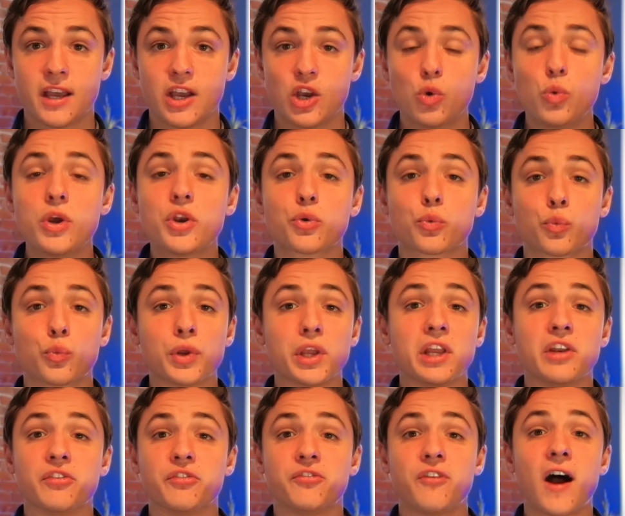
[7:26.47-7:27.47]
it would
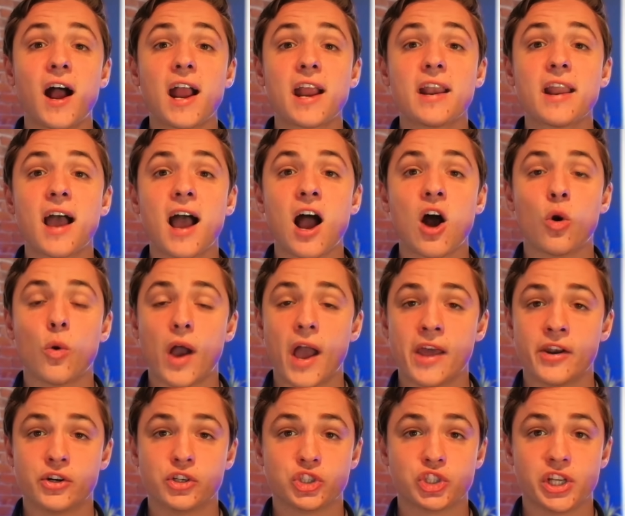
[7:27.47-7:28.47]
redefine how
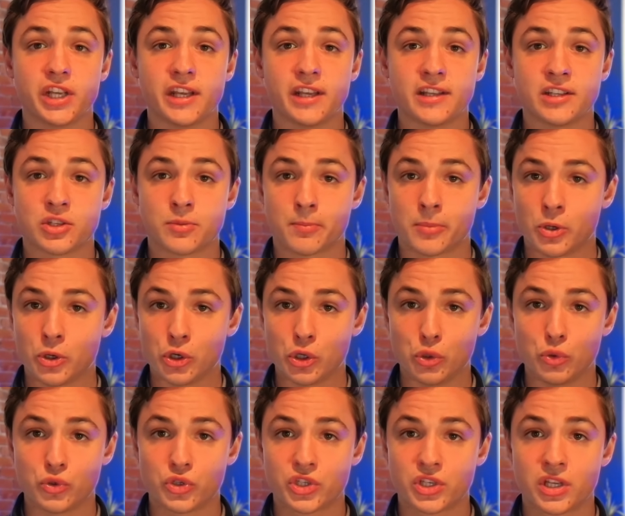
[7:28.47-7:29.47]
energy is
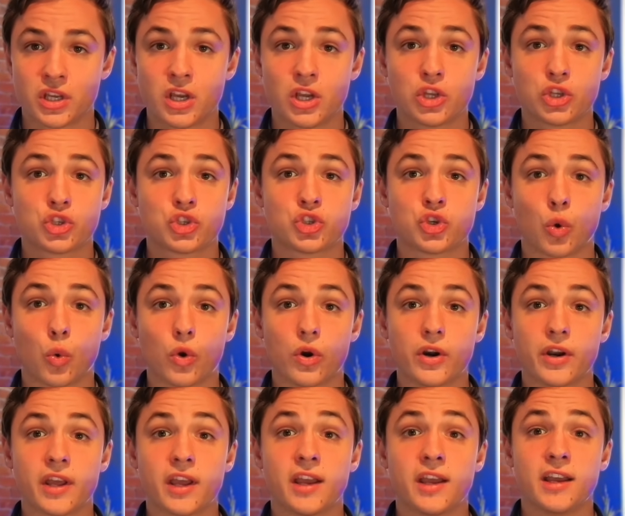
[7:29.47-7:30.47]
produced,
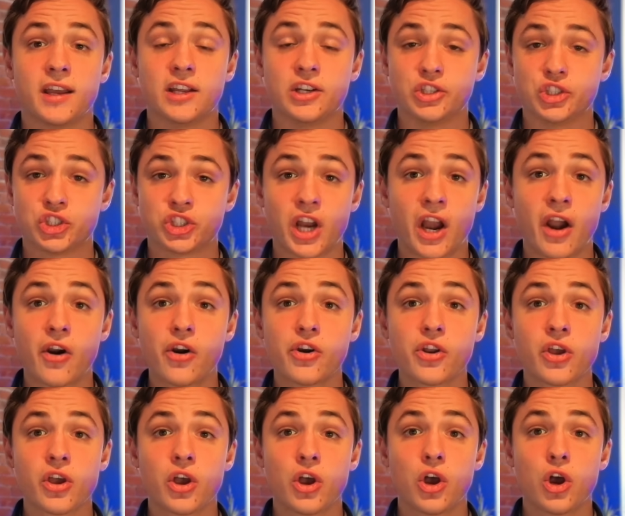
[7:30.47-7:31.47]
stored, and shared
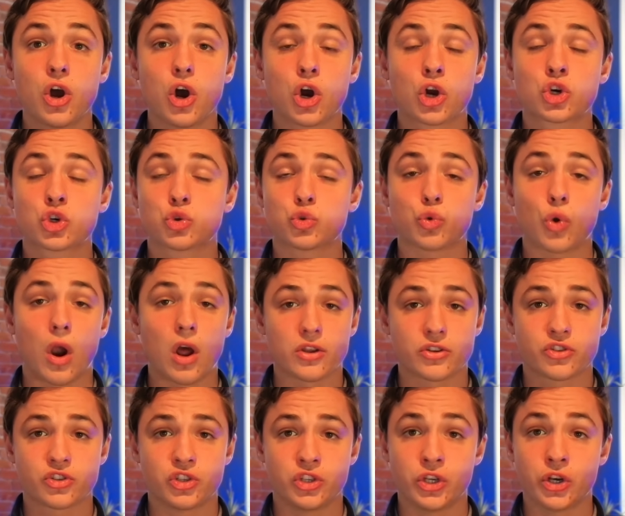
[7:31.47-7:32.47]

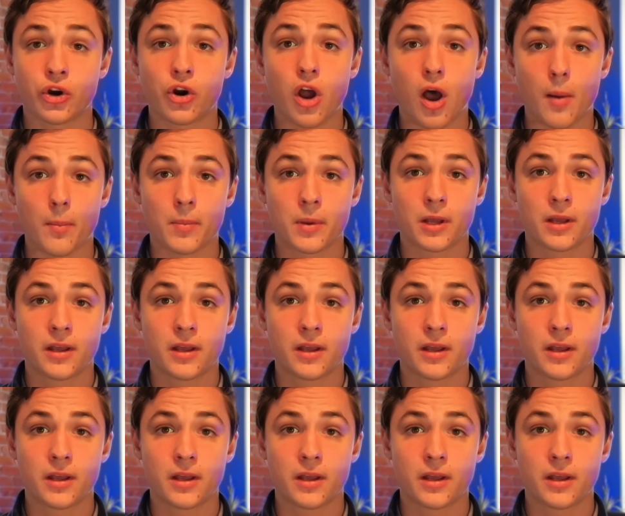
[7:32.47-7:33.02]
across Europe.